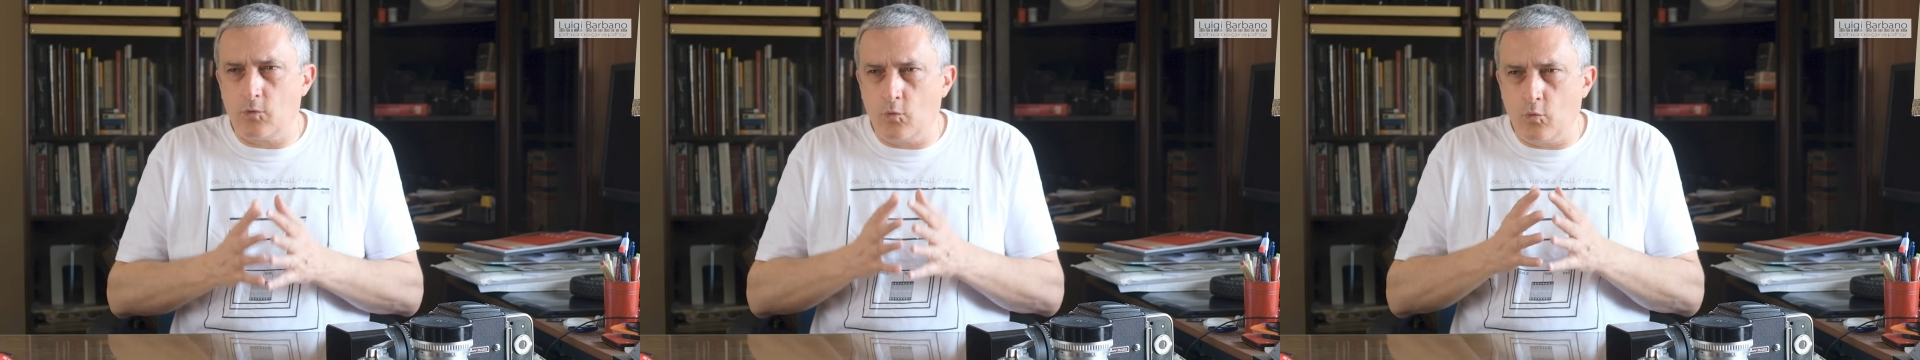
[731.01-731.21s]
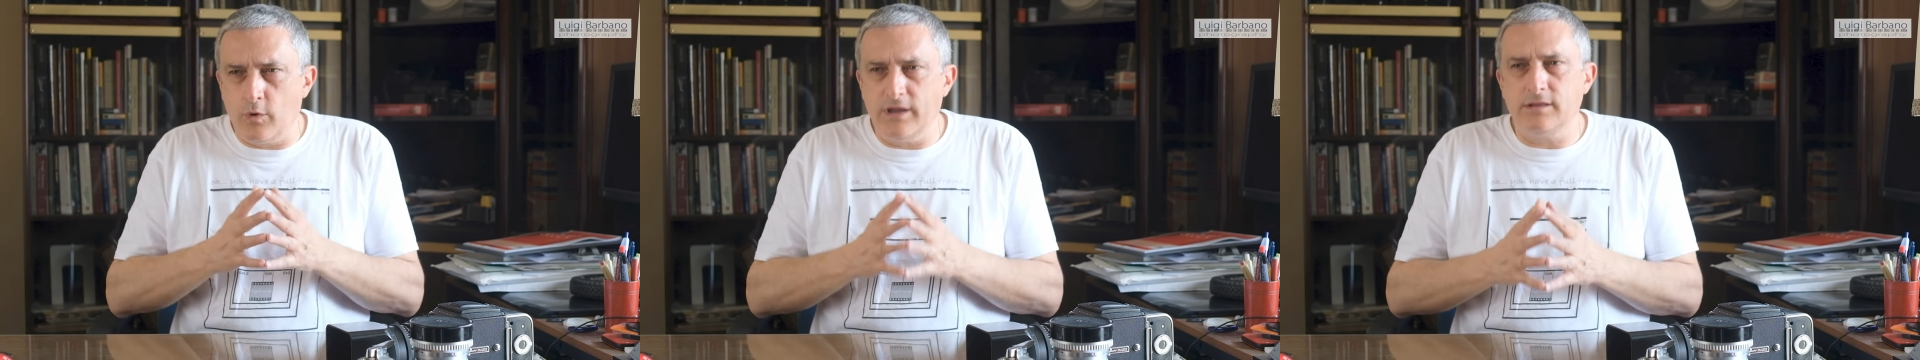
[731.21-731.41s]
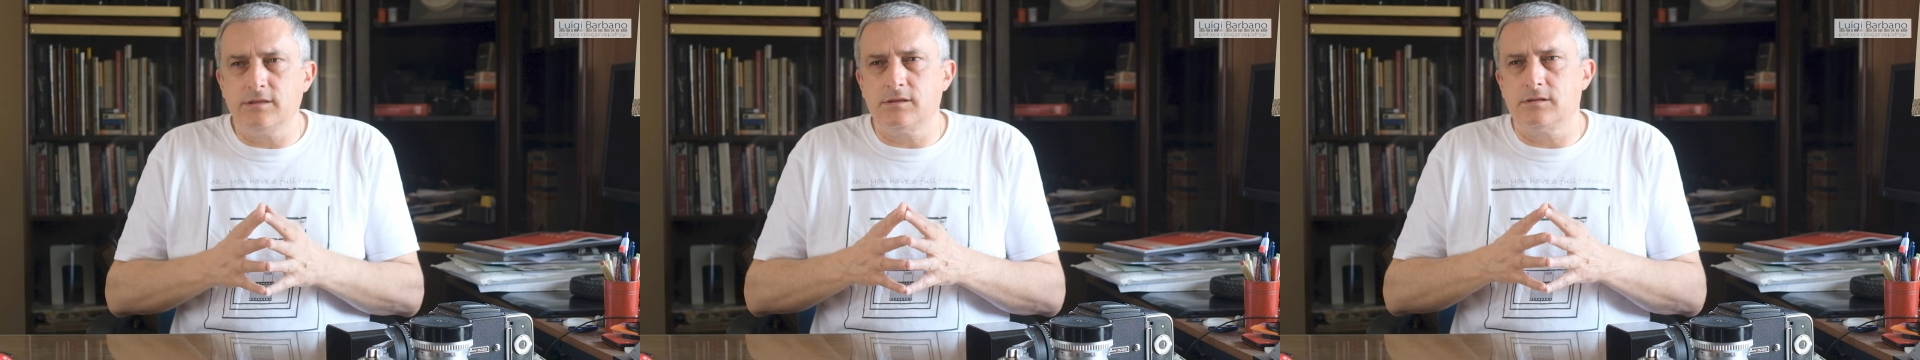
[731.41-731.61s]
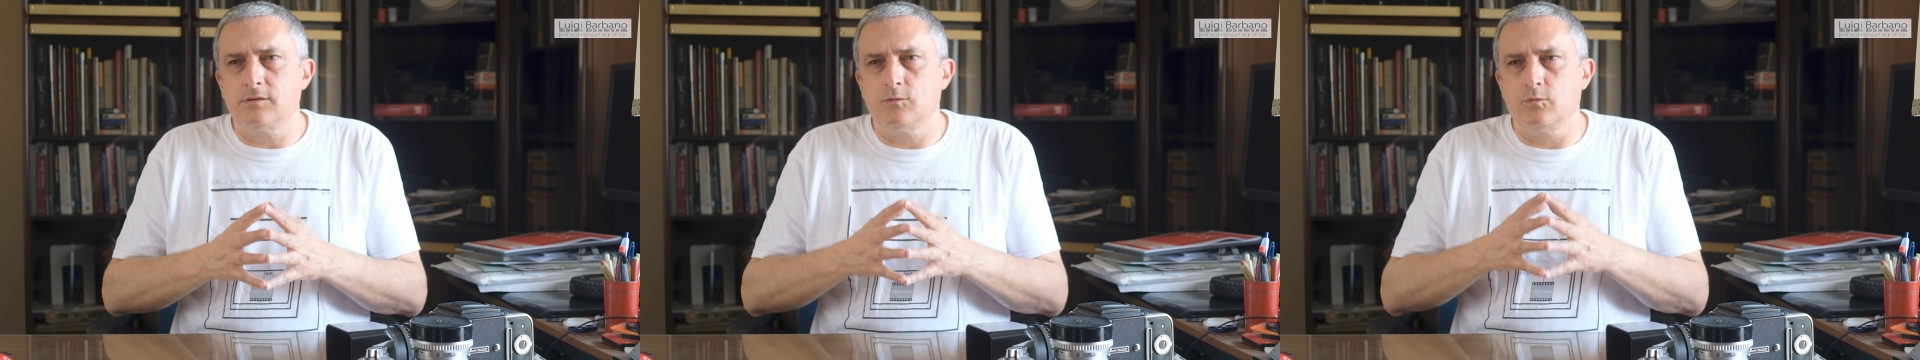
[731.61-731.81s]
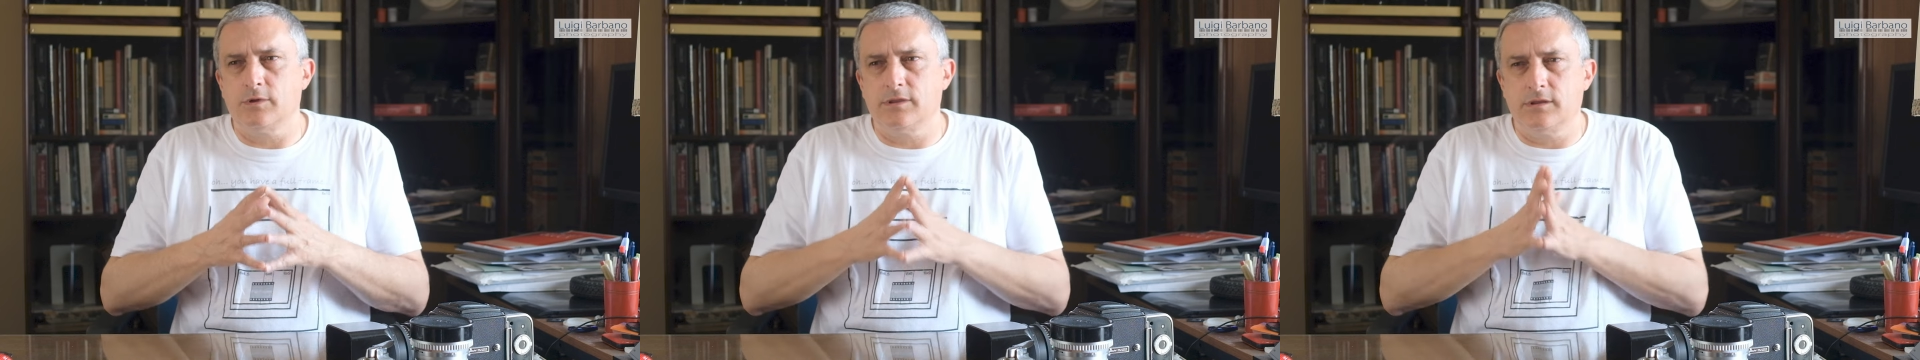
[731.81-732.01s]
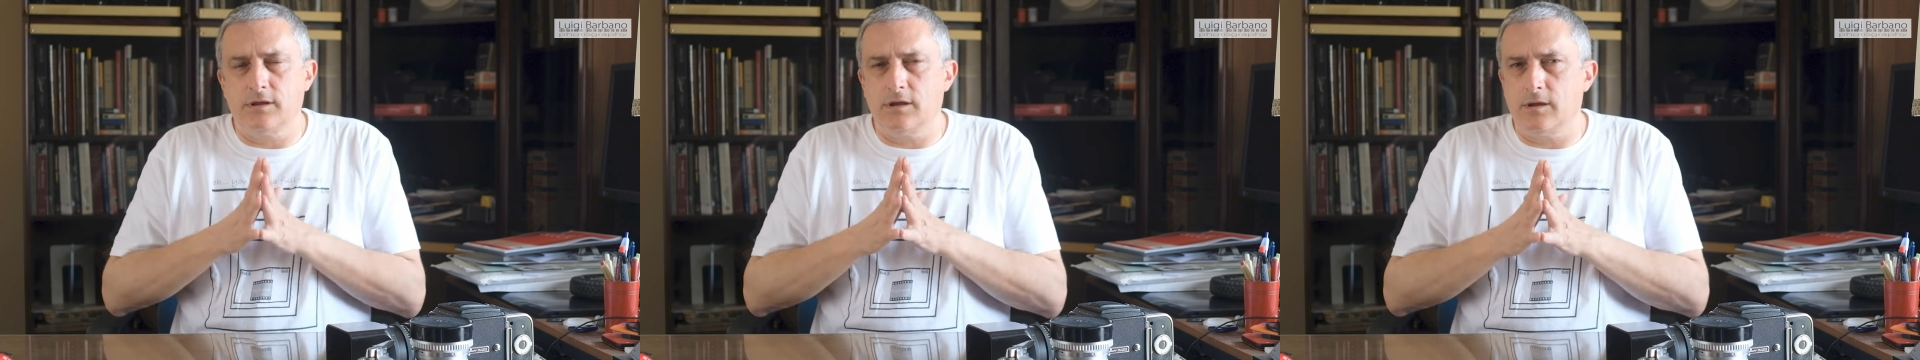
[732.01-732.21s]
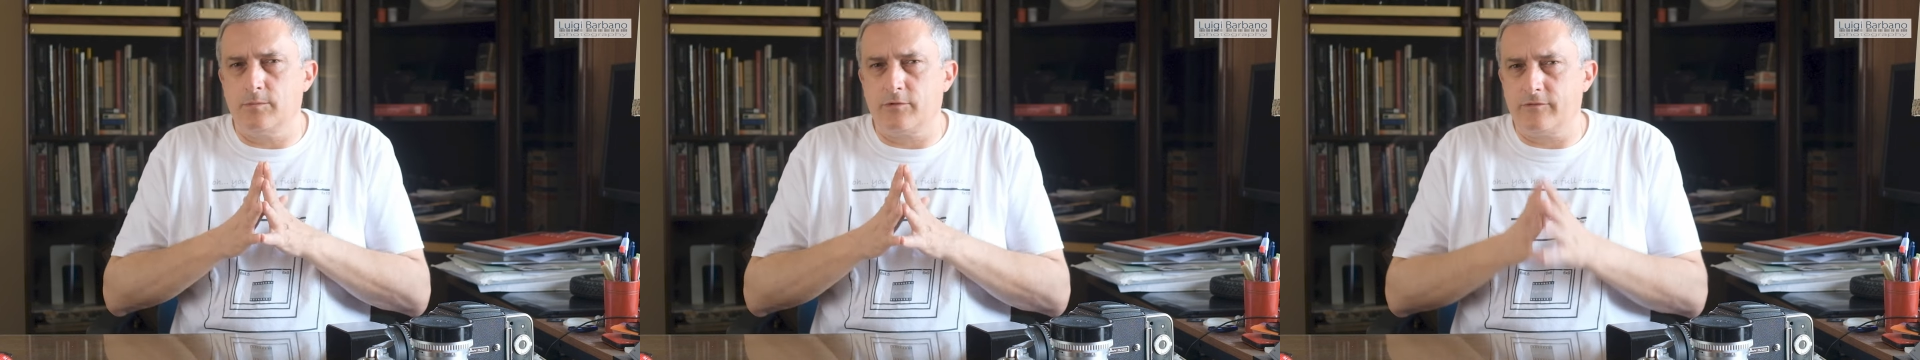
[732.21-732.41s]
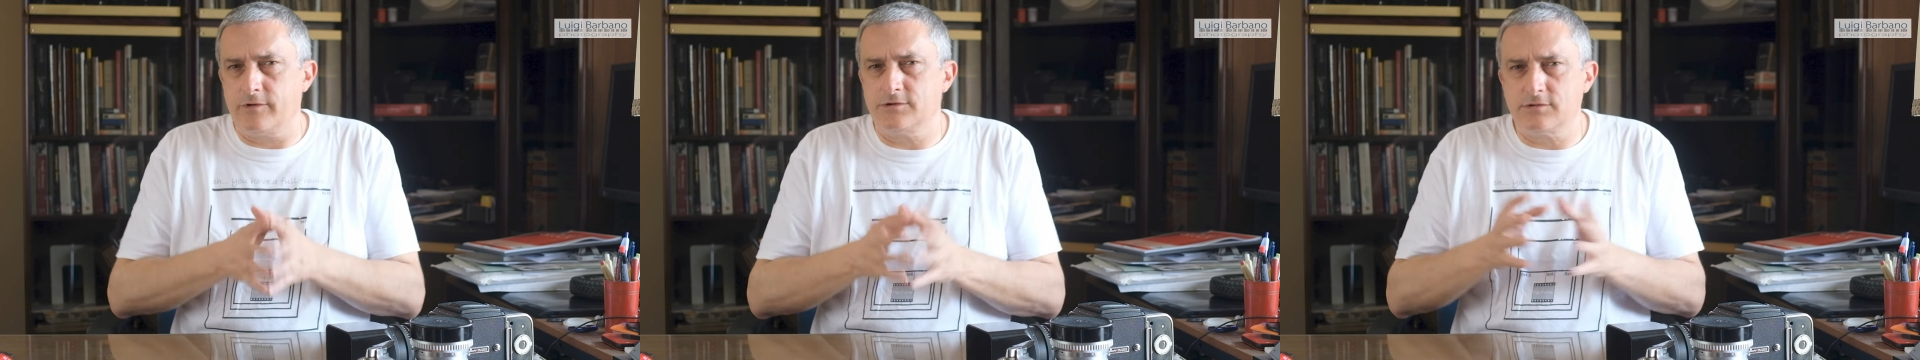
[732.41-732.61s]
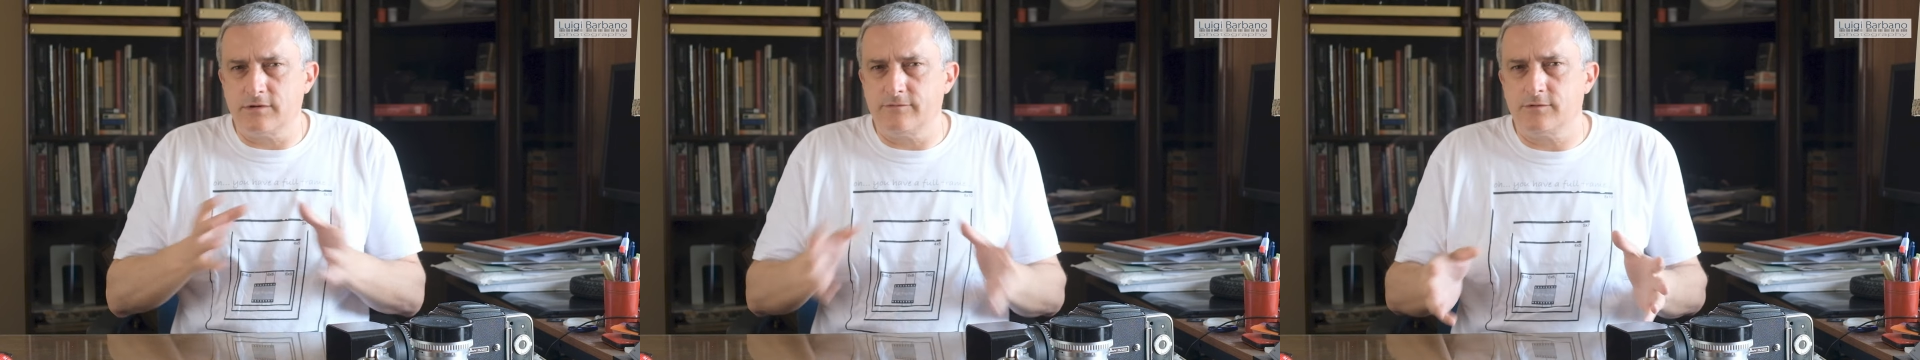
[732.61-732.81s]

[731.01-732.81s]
quit with the Professional